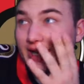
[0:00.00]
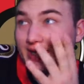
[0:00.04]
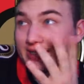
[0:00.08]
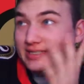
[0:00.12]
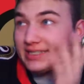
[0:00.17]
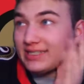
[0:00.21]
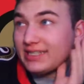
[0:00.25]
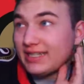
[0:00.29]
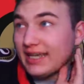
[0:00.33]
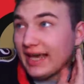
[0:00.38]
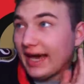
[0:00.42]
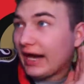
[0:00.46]

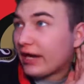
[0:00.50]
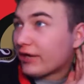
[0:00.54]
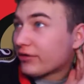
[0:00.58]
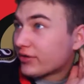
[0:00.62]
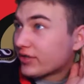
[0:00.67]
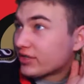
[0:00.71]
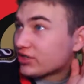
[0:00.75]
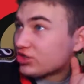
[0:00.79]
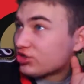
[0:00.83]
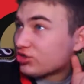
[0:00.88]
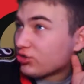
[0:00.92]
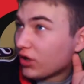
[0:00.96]
see, Calgary
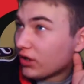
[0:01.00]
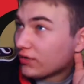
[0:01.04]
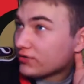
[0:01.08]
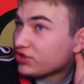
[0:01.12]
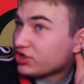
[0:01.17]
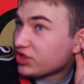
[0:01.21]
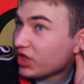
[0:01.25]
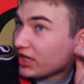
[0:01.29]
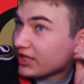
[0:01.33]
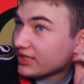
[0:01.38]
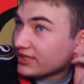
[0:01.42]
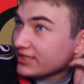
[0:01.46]
has 12
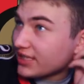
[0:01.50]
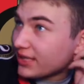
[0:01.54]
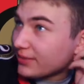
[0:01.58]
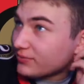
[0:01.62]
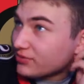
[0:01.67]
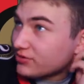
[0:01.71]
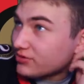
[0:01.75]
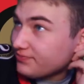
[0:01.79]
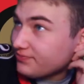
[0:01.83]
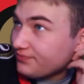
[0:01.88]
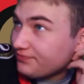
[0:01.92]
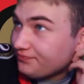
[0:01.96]
shot
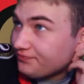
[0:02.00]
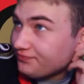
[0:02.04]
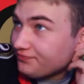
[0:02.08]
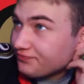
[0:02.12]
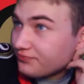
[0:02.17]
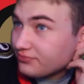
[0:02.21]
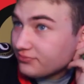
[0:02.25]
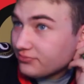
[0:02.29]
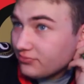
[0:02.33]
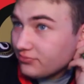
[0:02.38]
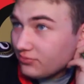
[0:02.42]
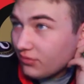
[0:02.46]
attempts.
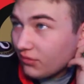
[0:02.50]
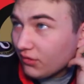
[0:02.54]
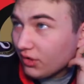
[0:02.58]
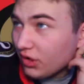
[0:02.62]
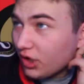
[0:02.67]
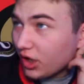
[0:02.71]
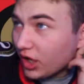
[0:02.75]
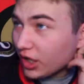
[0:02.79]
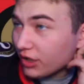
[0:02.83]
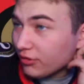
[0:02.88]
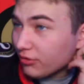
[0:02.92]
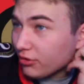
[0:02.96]

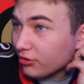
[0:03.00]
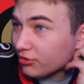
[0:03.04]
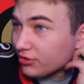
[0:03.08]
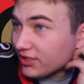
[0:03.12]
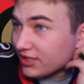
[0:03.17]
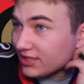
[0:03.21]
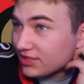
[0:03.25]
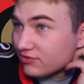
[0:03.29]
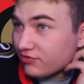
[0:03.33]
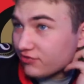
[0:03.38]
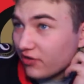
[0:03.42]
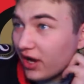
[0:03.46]
Ottawa only
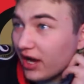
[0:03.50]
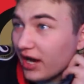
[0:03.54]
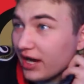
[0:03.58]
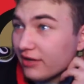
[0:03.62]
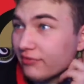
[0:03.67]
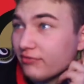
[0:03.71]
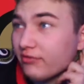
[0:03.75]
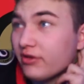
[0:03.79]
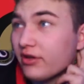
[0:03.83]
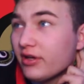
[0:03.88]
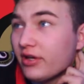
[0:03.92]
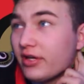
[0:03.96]
has
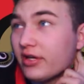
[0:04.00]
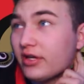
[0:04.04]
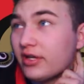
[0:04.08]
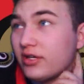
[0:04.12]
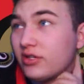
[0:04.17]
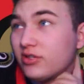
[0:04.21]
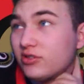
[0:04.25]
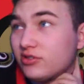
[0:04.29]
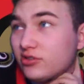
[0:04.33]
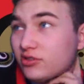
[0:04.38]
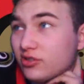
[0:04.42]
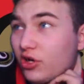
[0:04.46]
5.
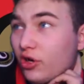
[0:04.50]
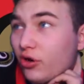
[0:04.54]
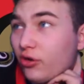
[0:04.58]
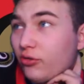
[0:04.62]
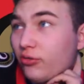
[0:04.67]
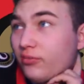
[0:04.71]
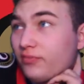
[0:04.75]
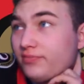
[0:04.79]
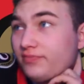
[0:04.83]
So,